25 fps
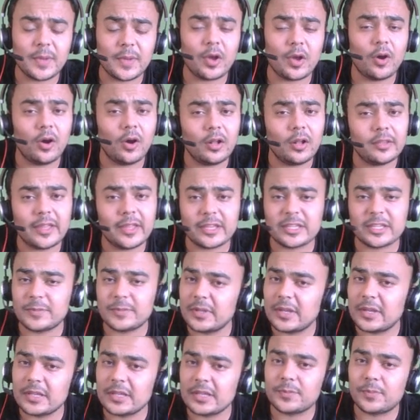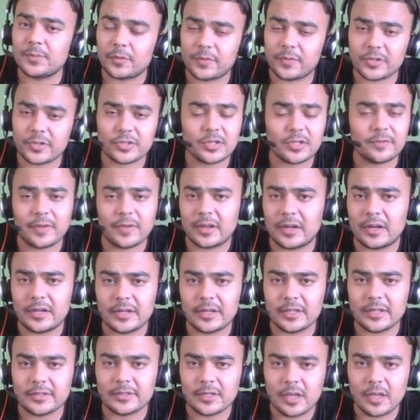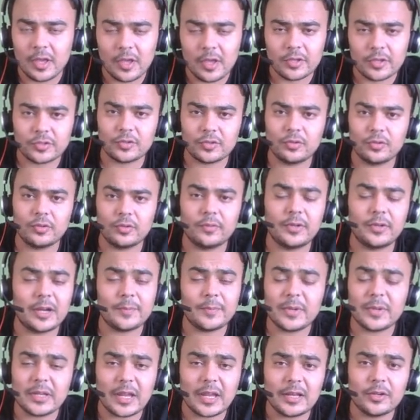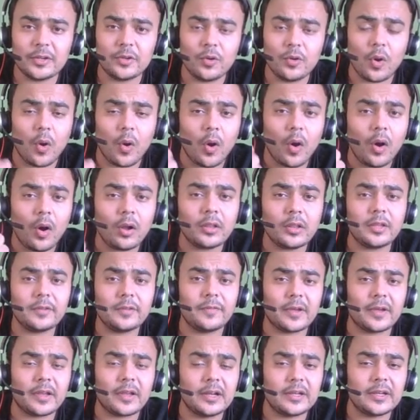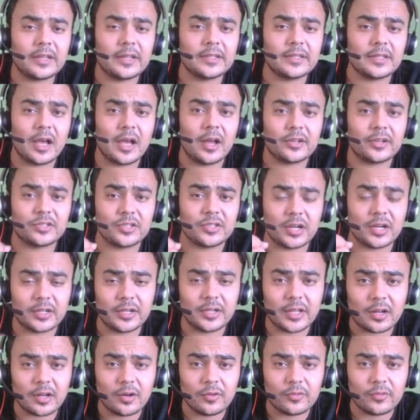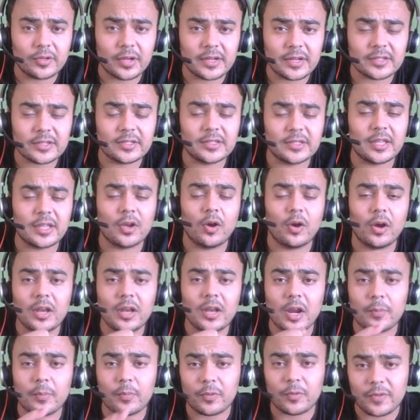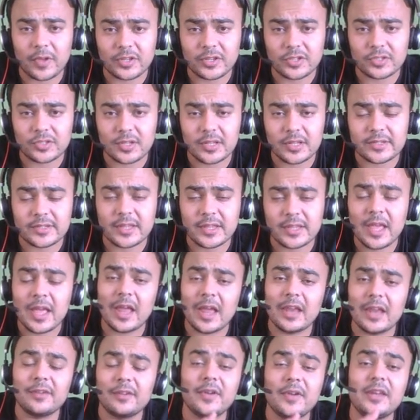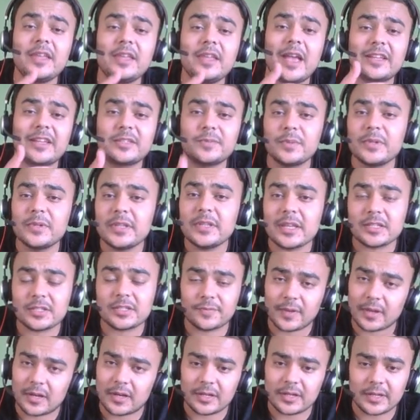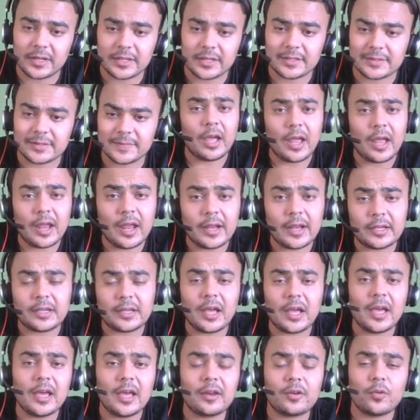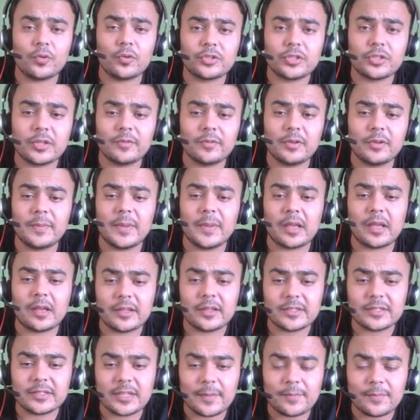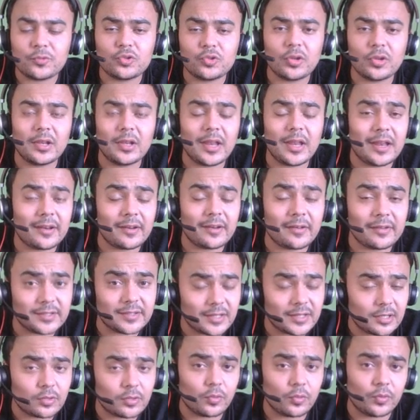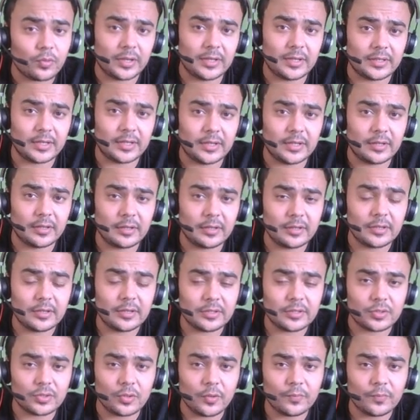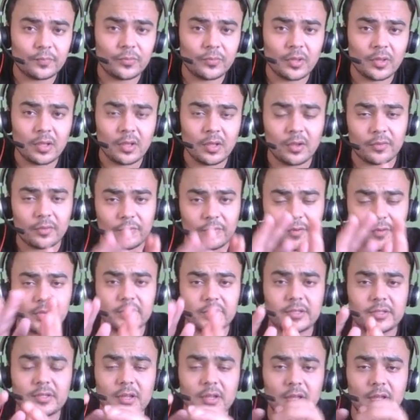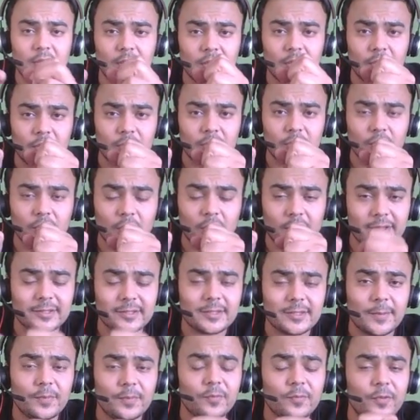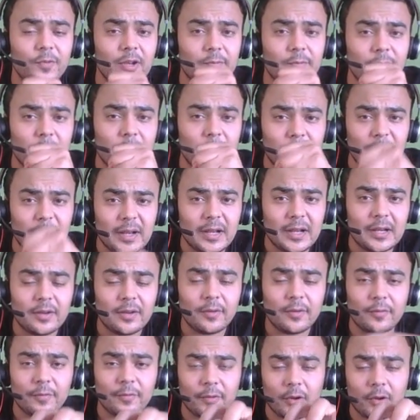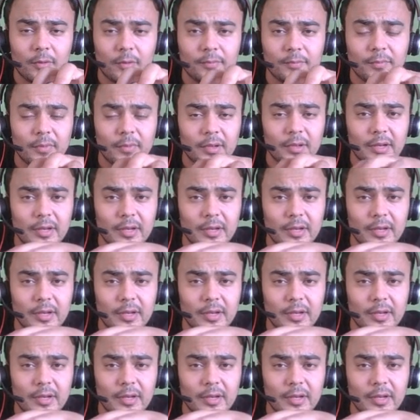by all the experienced professional faculties. So let me tell you, all the faculties are chartered accountants. They all are professionals and very experienced faculties. Entire coaching will be conceptual and result-oriented. So first, your concept will be built from